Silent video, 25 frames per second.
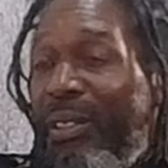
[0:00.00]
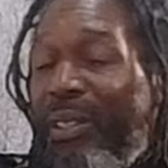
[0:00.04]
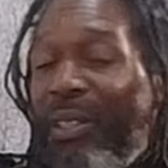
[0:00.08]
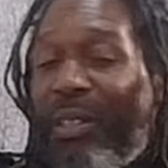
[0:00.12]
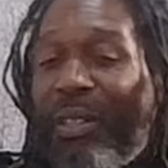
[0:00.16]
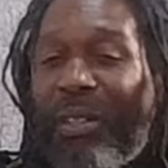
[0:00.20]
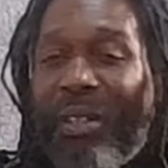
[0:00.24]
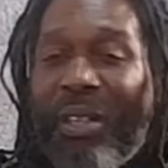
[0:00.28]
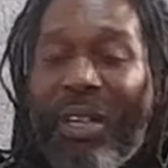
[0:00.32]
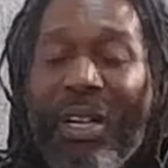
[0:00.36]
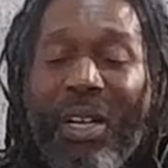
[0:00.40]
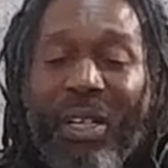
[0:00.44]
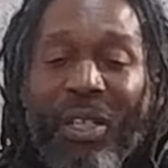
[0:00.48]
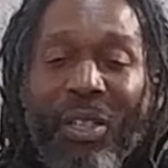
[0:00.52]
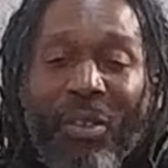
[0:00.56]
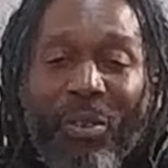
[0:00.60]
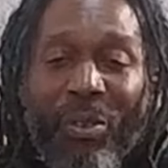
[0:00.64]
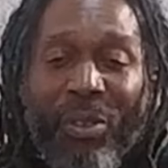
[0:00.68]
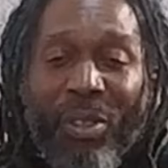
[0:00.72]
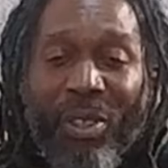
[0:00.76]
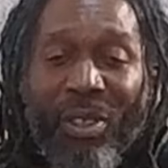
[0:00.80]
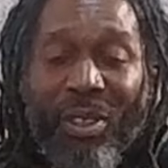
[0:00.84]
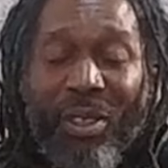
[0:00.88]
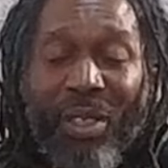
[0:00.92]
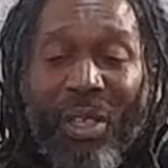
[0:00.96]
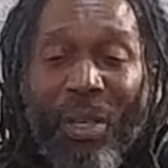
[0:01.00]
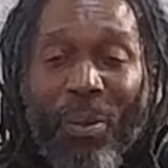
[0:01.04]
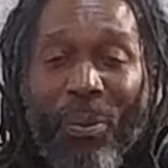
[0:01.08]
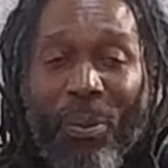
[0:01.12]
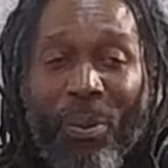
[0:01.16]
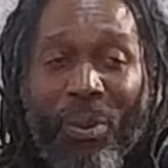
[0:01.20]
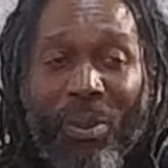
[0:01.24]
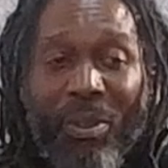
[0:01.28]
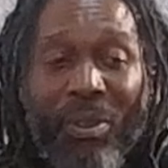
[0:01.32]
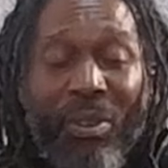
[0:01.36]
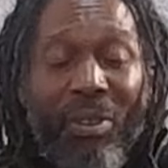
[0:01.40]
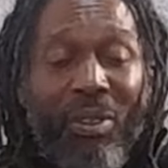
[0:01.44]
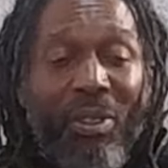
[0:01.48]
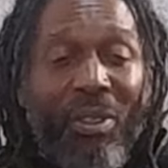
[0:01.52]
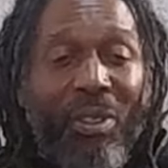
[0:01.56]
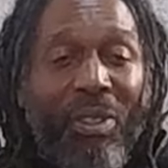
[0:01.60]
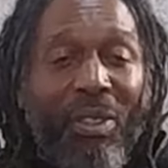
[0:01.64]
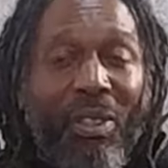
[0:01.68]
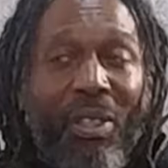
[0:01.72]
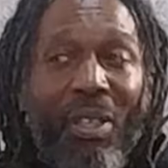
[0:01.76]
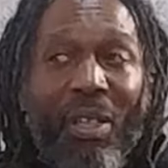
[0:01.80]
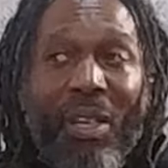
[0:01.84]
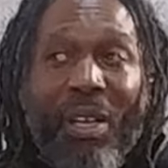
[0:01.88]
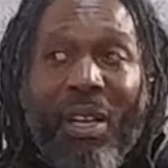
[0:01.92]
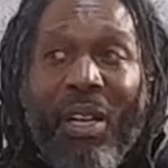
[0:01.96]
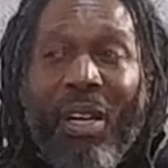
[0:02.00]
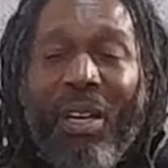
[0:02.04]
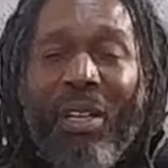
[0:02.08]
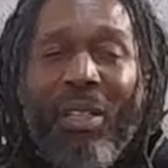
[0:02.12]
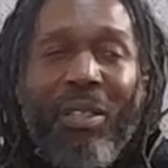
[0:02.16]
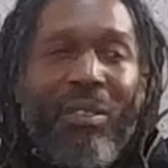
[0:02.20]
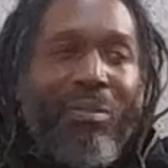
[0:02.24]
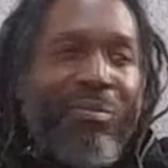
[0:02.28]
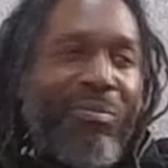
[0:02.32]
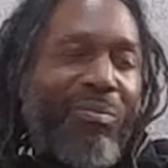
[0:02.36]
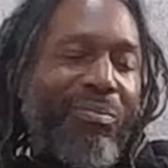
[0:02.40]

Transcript: So I'll give you an example. At